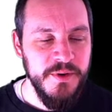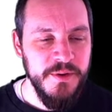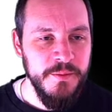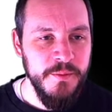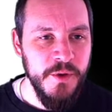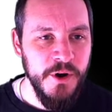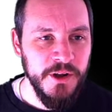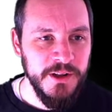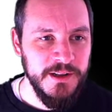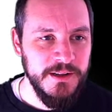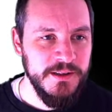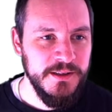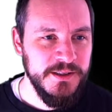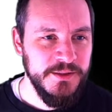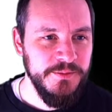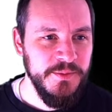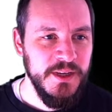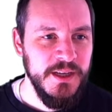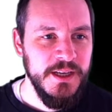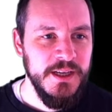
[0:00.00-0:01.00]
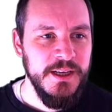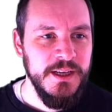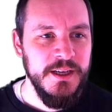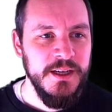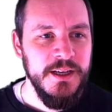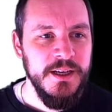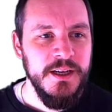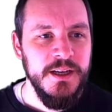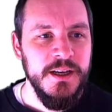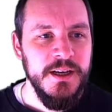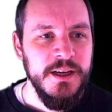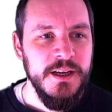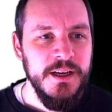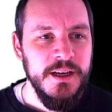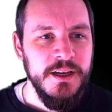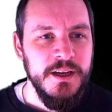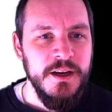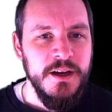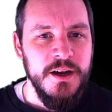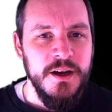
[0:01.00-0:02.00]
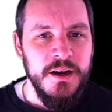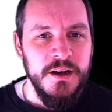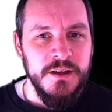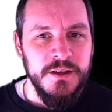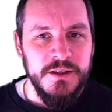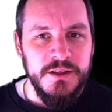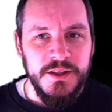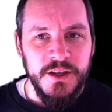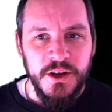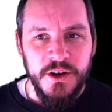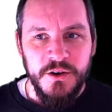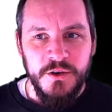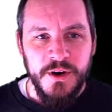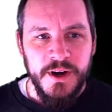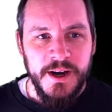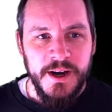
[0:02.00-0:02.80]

models. So